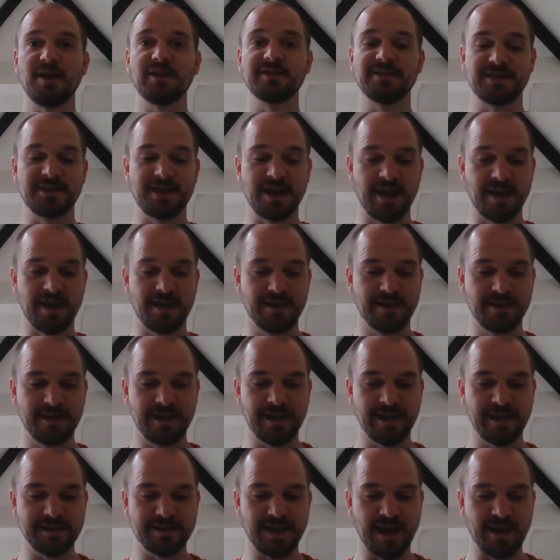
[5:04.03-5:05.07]
Monster
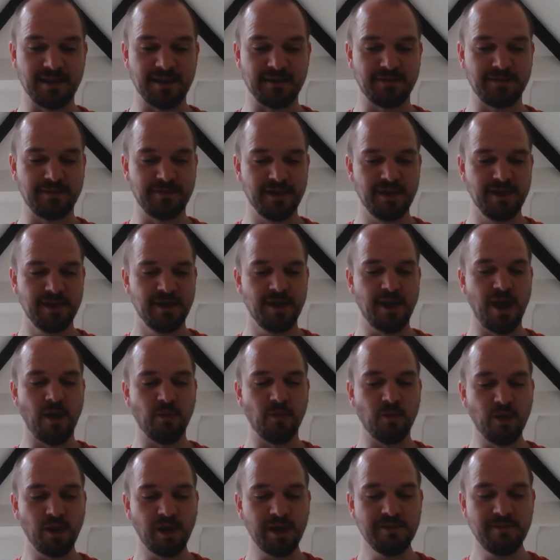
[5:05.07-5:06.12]
itself. A
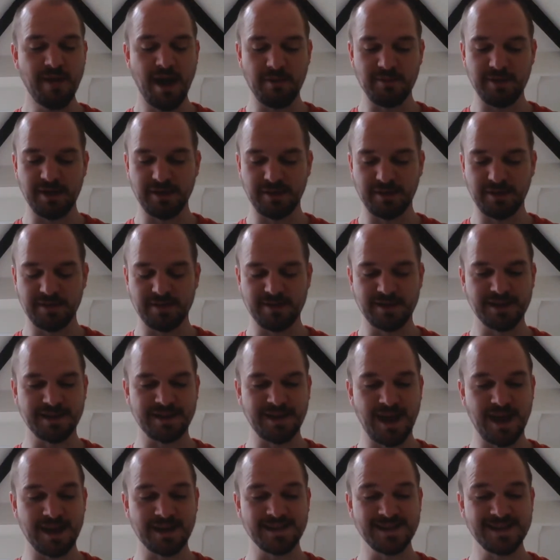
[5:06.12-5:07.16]
woolly mammoth that
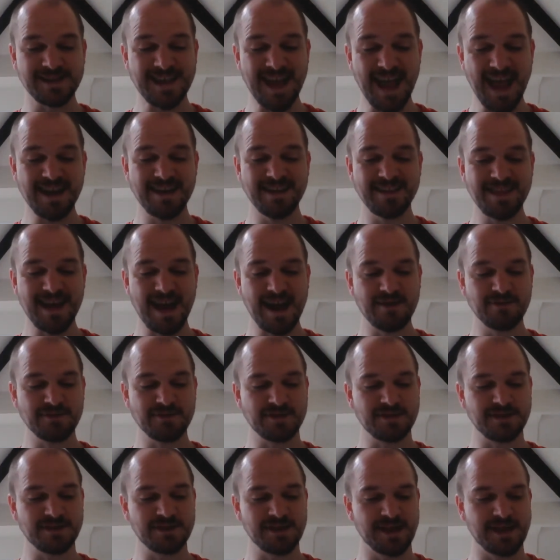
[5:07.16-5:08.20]
died
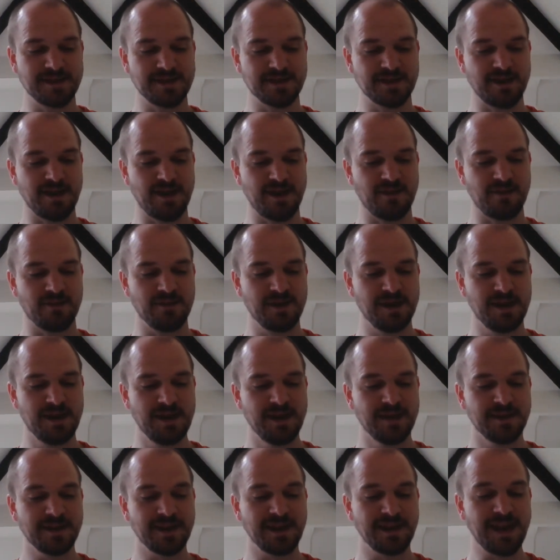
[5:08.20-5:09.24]
10,000 years ago.
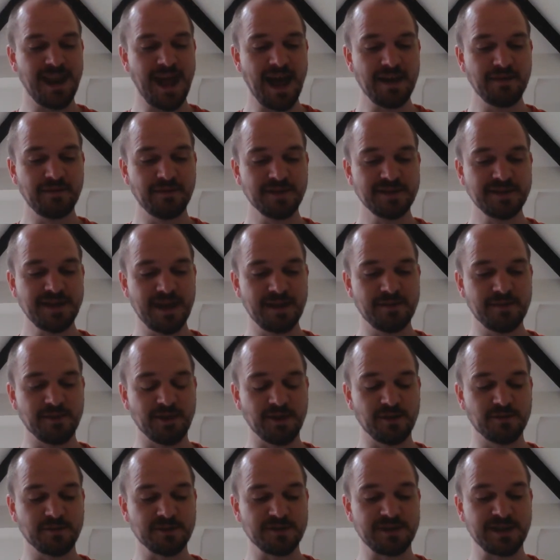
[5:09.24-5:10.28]
The lifeless
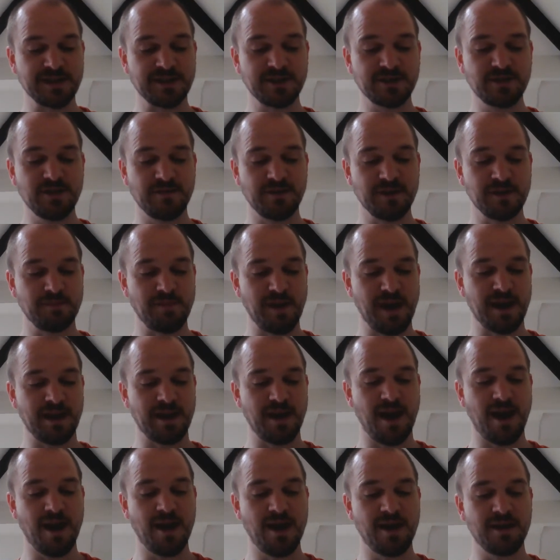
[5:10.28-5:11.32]
animal was discovered by
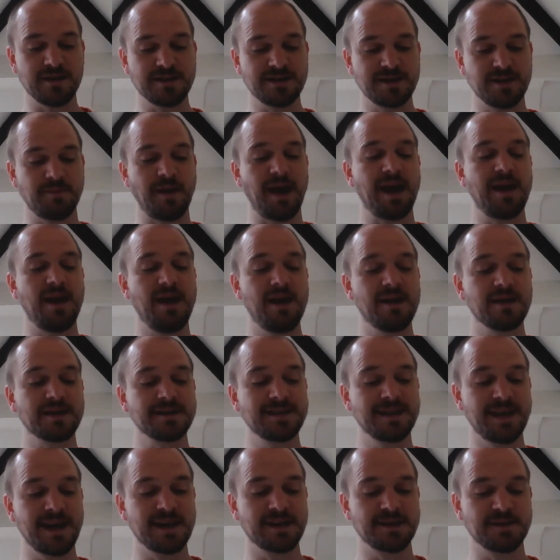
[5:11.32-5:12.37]

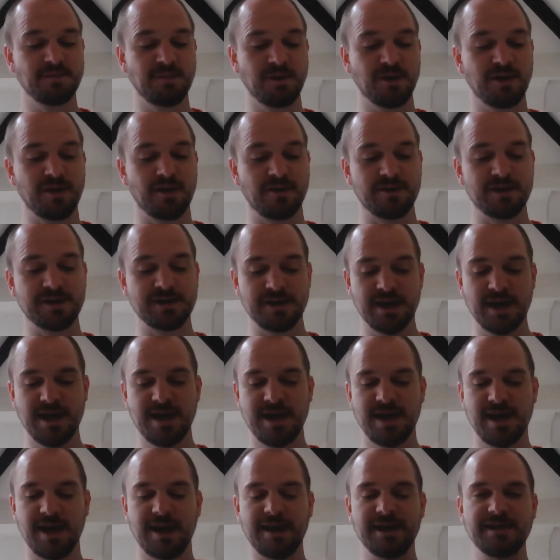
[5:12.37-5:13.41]
Arctic explorers,
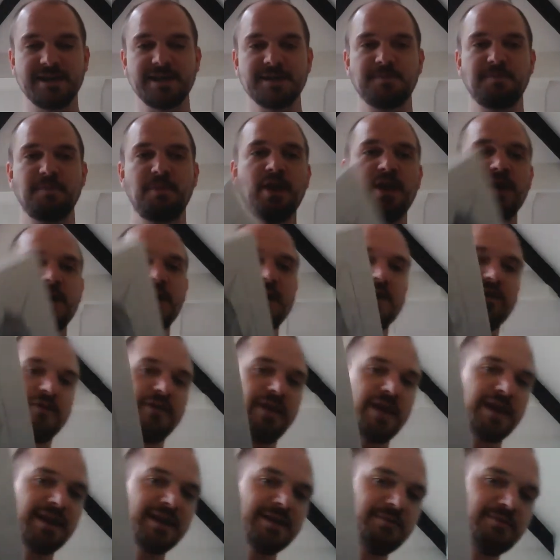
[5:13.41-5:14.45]
and it is
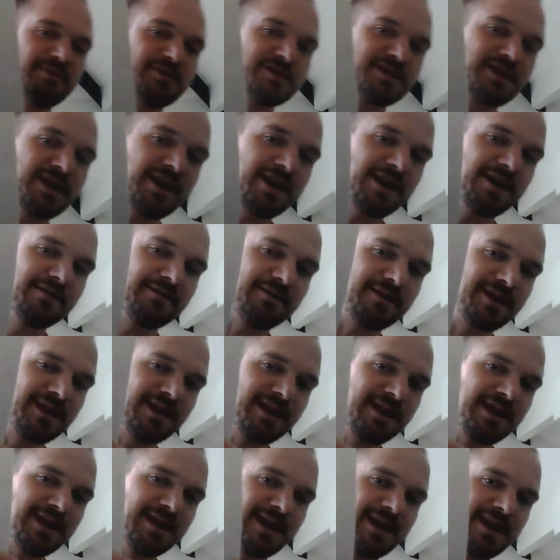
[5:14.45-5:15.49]
perfectly preserved
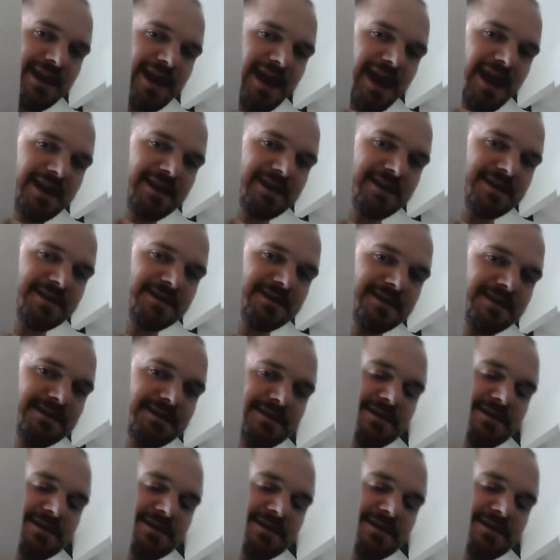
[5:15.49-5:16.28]
in ice.